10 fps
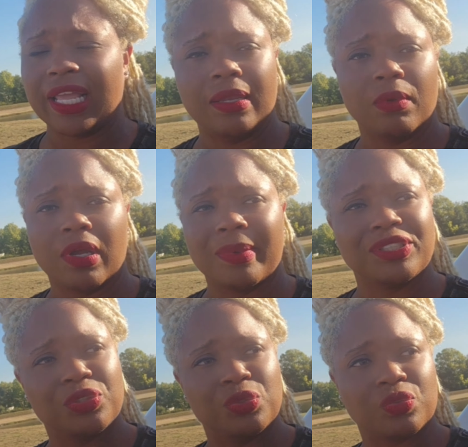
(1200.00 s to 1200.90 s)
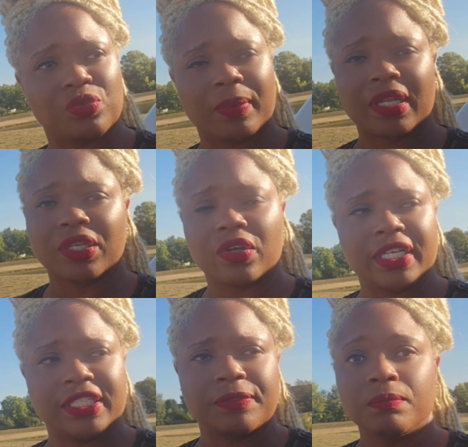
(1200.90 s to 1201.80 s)
I can't even walk in my shoes right without looking
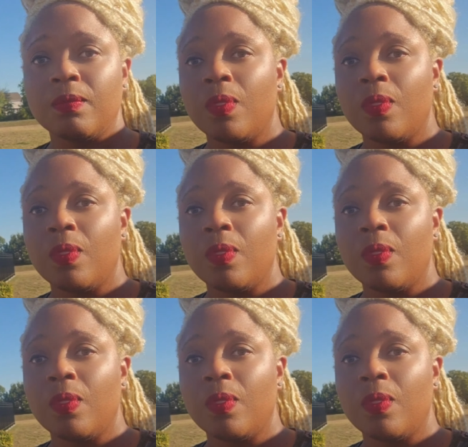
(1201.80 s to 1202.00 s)
crazy.